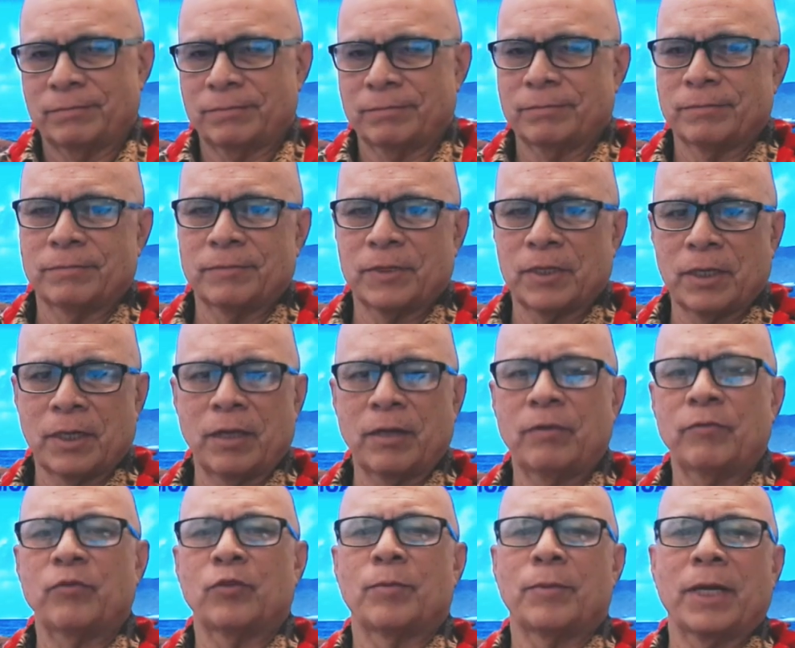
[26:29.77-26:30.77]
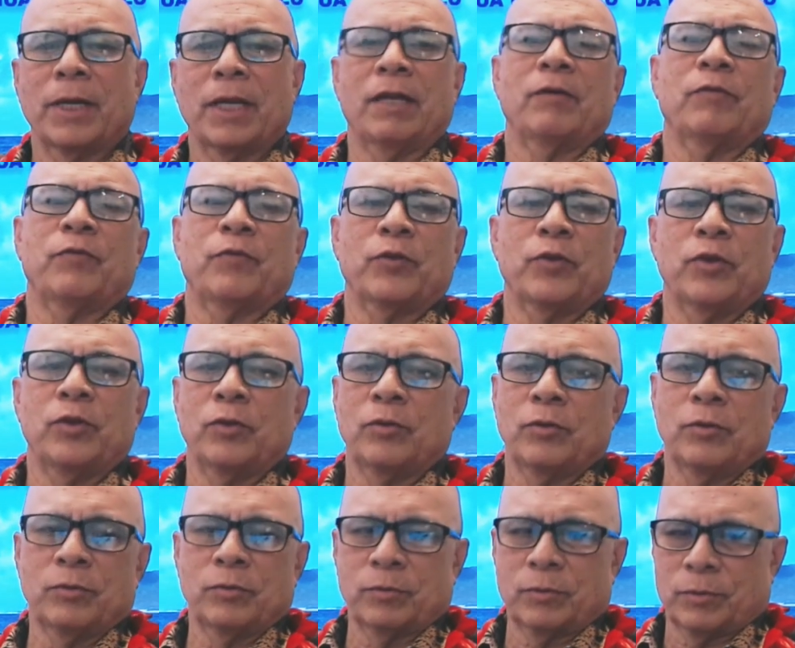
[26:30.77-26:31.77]
The love or my love for
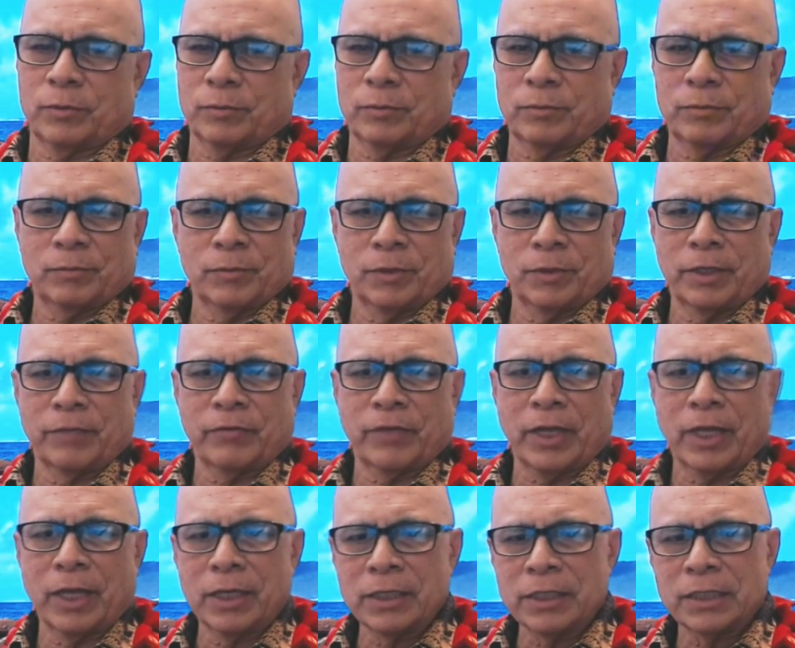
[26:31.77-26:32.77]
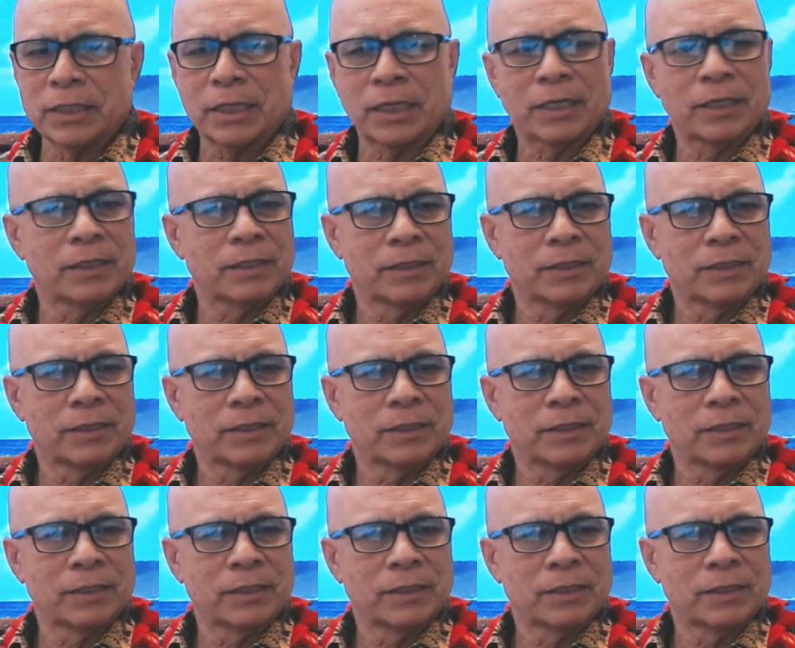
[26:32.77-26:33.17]
you will never end.